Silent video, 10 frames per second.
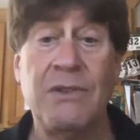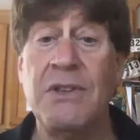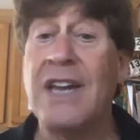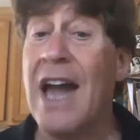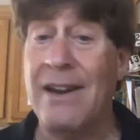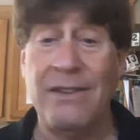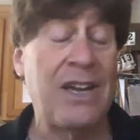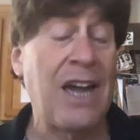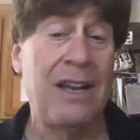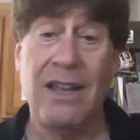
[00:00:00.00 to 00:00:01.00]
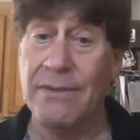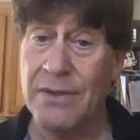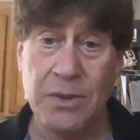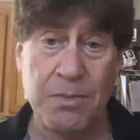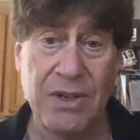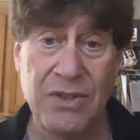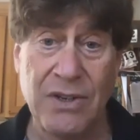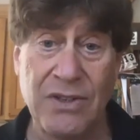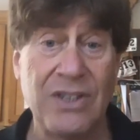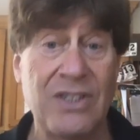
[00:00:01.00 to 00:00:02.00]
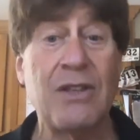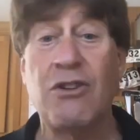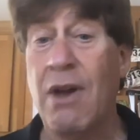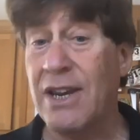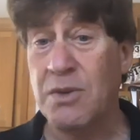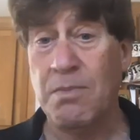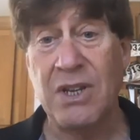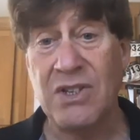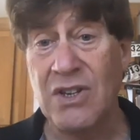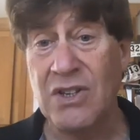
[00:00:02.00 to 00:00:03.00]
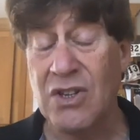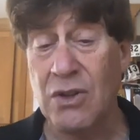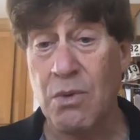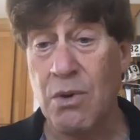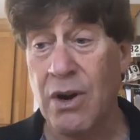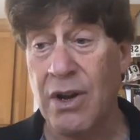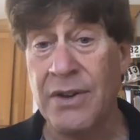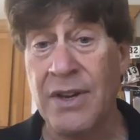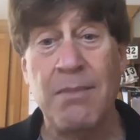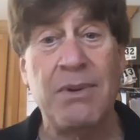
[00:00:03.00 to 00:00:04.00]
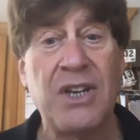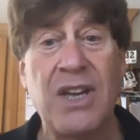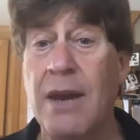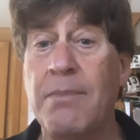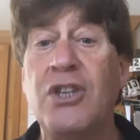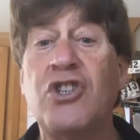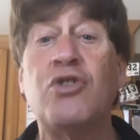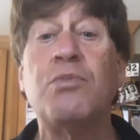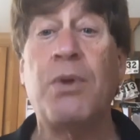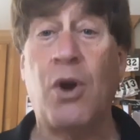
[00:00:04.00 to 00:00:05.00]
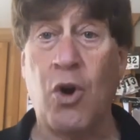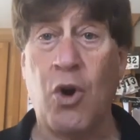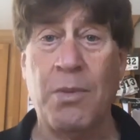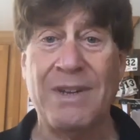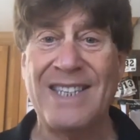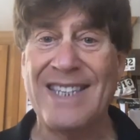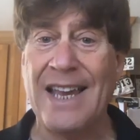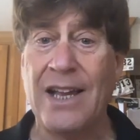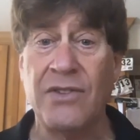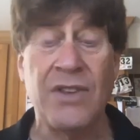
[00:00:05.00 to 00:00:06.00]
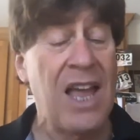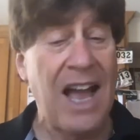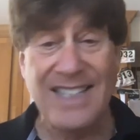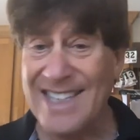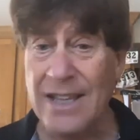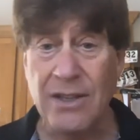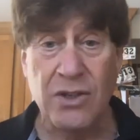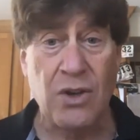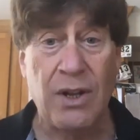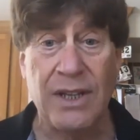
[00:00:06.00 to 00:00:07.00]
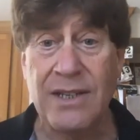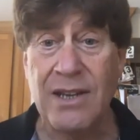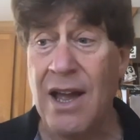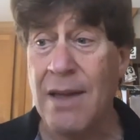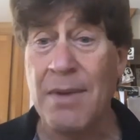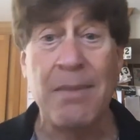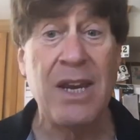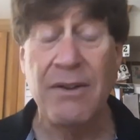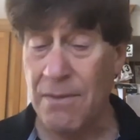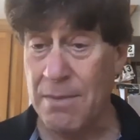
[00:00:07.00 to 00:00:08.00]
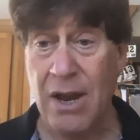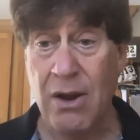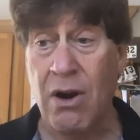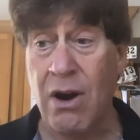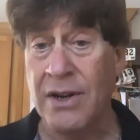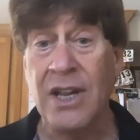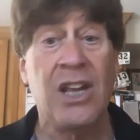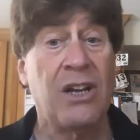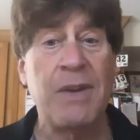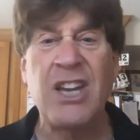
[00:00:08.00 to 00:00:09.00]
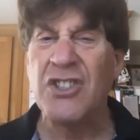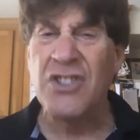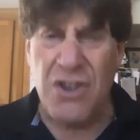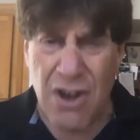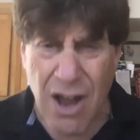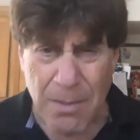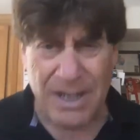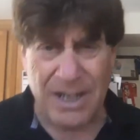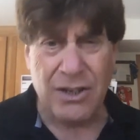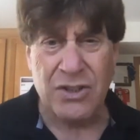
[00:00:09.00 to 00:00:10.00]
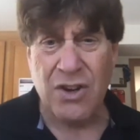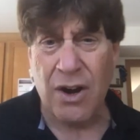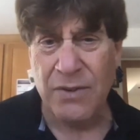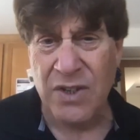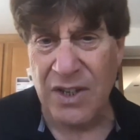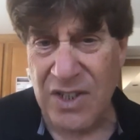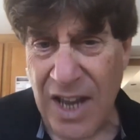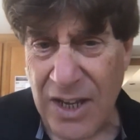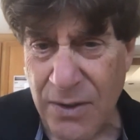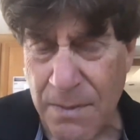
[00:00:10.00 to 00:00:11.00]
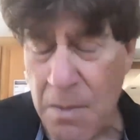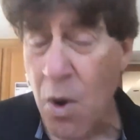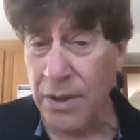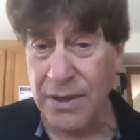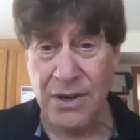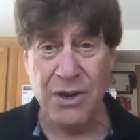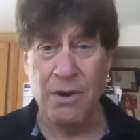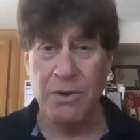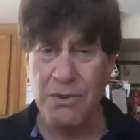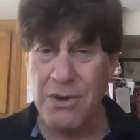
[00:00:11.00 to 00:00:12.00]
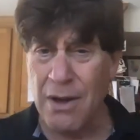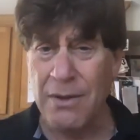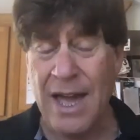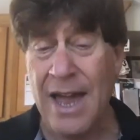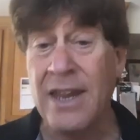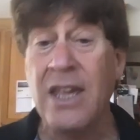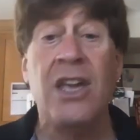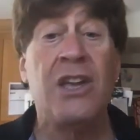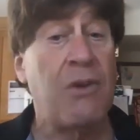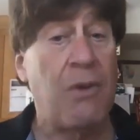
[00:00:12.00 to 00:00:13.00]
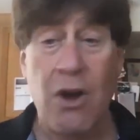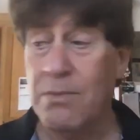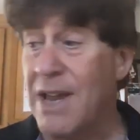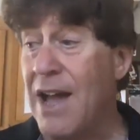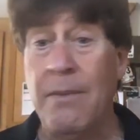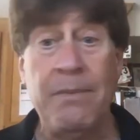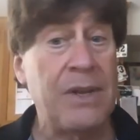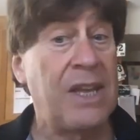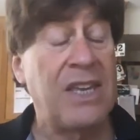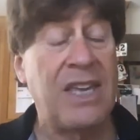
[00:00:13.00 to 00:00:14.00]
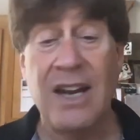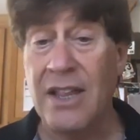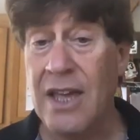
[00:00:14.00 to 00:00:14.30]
you gotta love this business. It's the greatest business in the world, but you gotta be superb at sales. I say this all the time. I mean it from my heart, because nobody deserves success for more than you. You know that. You're home now. Get on